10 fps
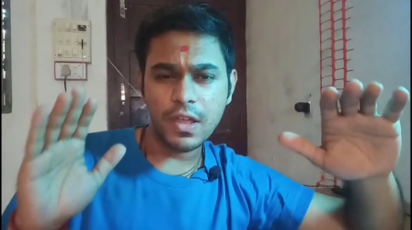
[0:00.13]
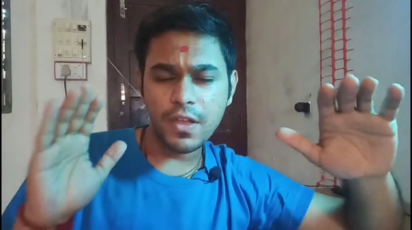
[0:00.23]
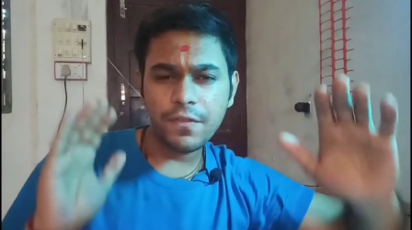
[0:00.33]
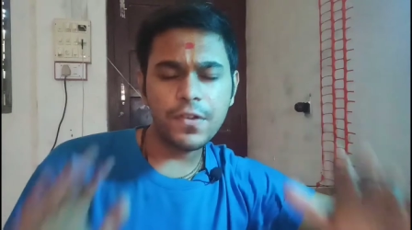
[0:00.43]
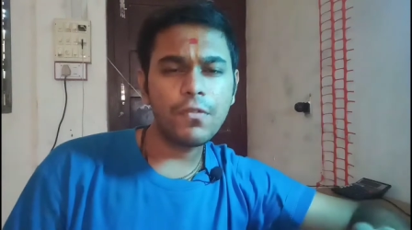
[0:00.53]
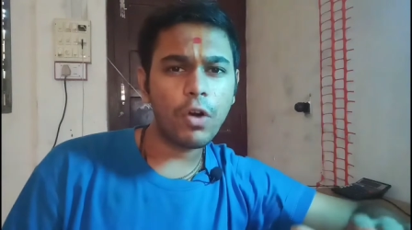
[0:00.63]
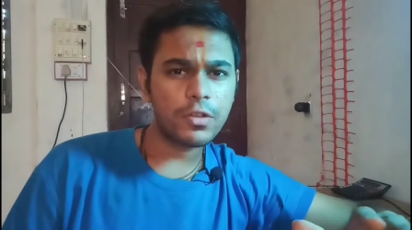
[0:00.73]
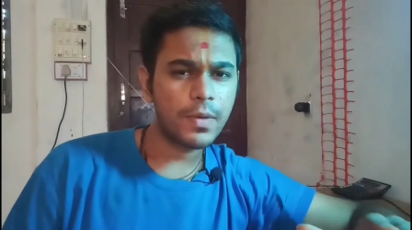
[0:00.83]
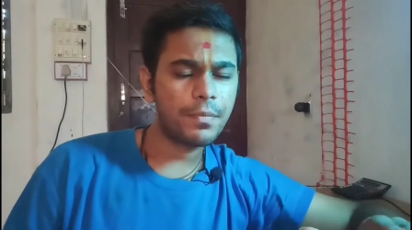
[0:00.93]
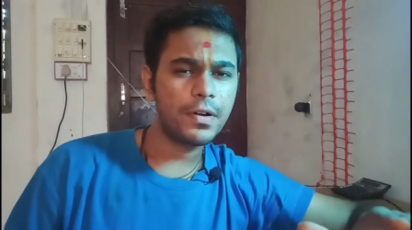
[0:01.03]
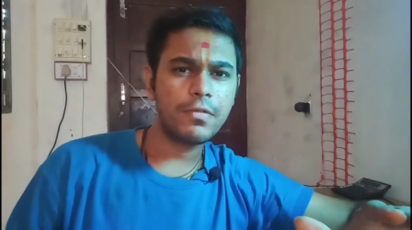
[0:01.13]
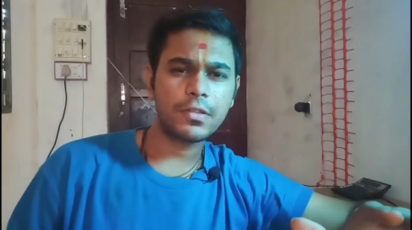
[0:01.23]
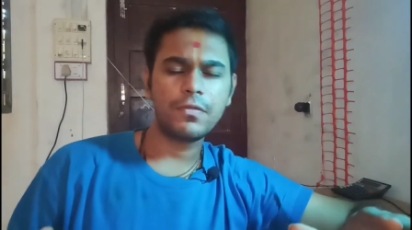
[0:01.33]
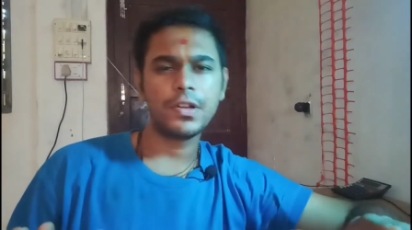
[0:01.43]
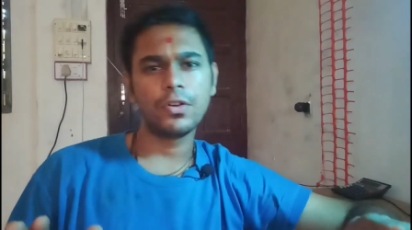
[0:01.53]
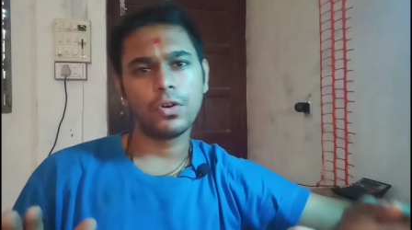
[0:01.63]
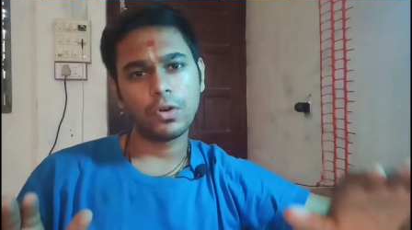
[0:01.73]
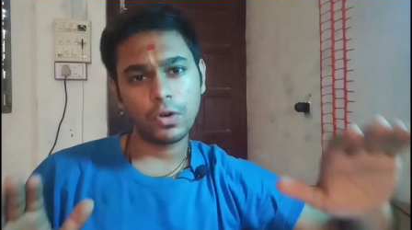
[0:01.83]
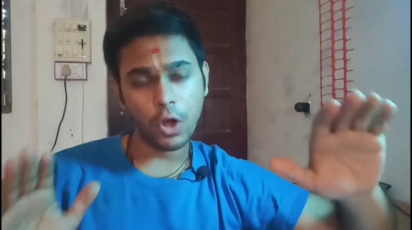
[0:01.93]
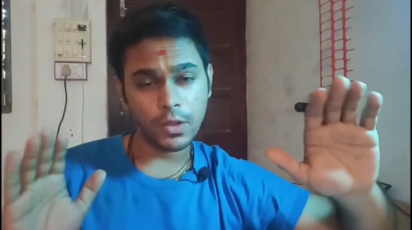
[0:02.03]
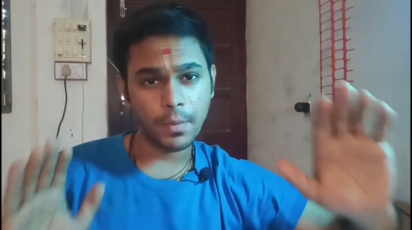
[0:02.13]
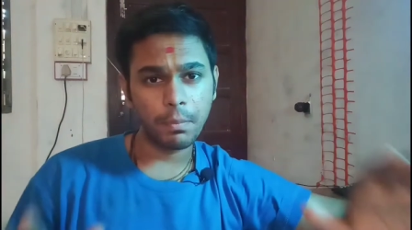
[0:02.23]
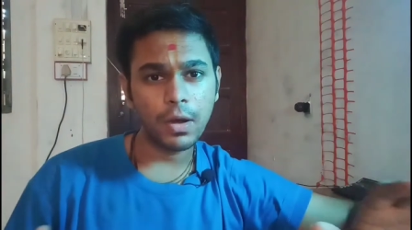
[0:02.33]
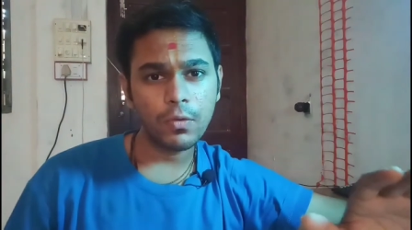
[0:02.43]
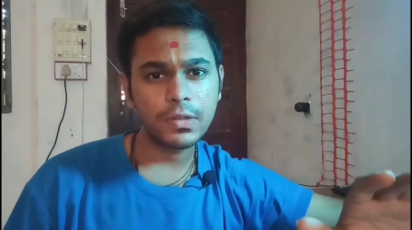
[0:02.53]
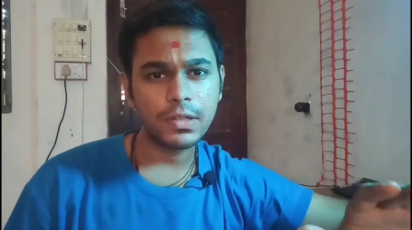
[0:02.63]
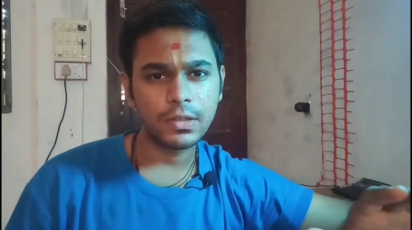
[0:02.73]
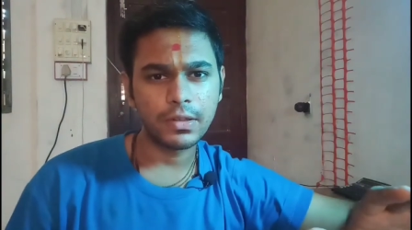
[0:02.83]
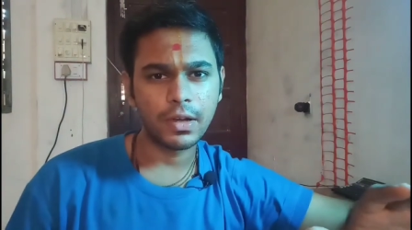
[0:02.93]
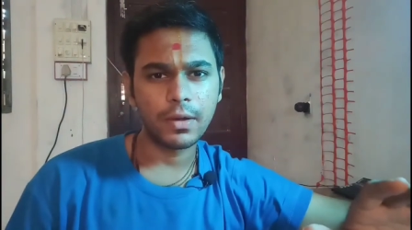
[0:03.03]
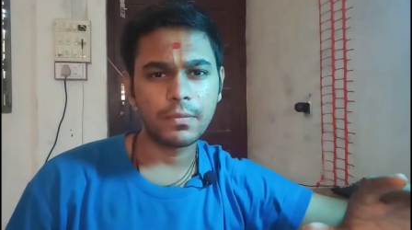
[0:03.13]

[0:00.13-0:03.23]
If you watched my previous video on the Bhagavad Gita,